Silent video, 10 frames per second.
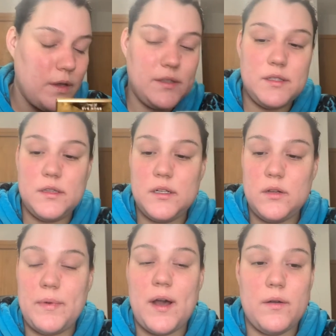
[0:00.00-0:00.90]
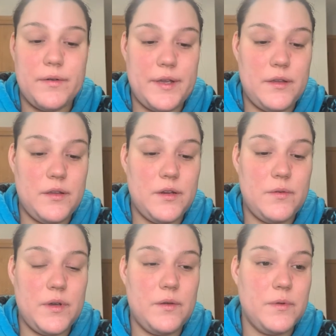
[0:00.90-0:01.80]
It's a little powdery. You know
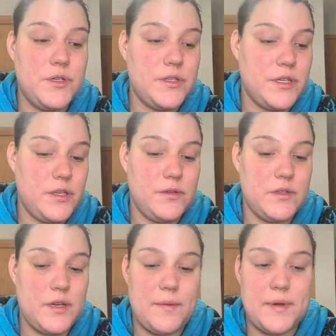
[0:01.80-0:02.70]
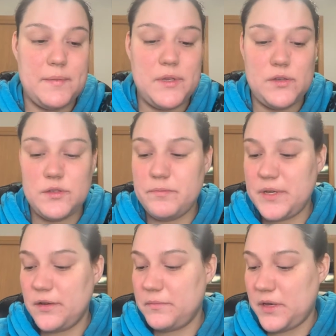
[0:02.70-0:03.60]
what? We're just gonna use it. I'm gonna use a
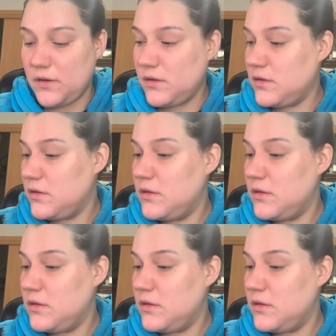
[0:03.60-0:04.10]
bigger mirror.